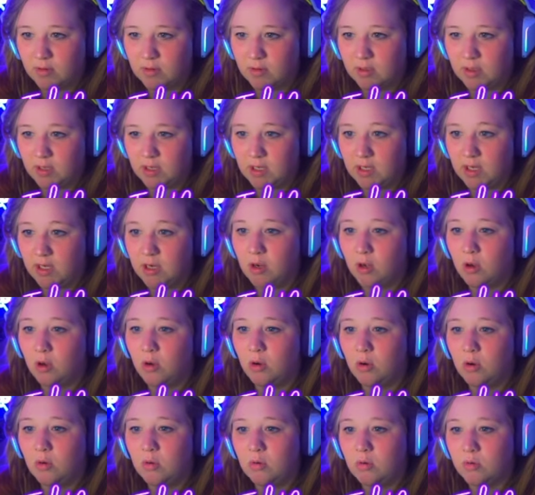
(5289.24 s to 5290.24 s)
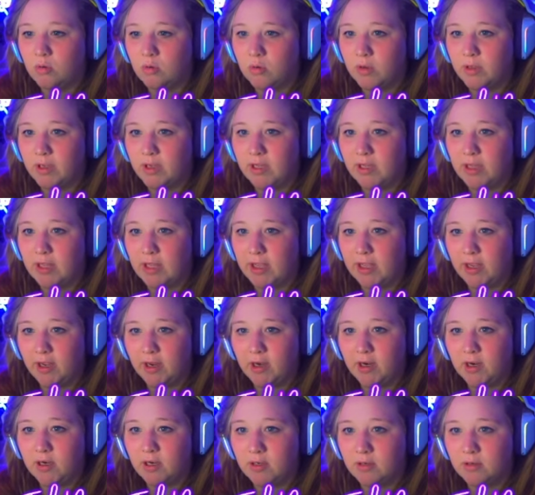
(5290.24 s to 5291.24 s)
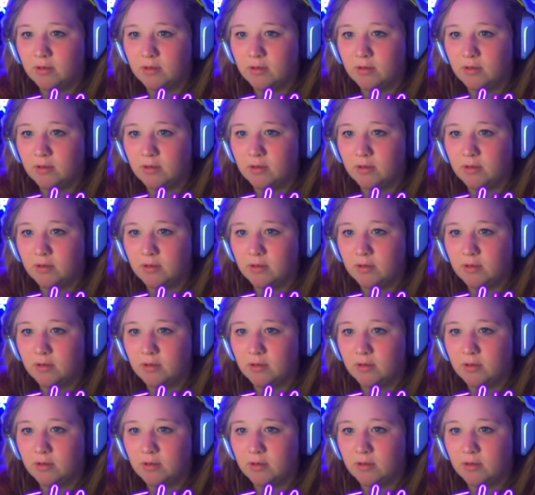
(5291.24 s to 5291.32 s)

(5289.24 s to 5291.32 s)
In here. Oh, in there?